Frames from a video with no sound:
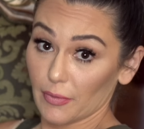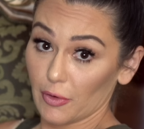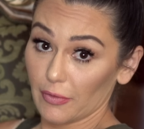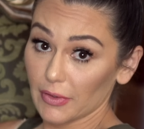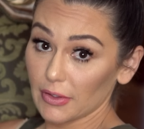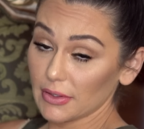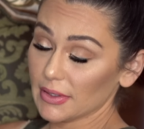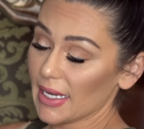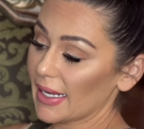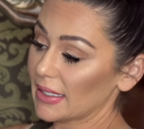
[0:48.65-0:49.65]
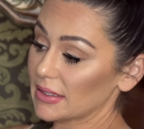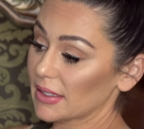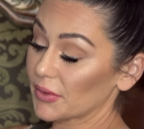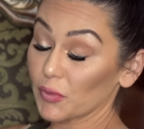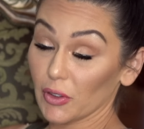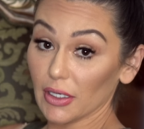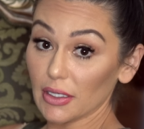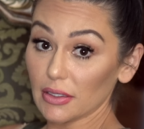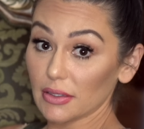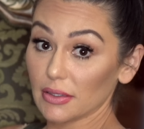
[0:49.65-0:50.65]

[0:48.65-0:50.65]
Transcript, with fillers: removals and it didn't work.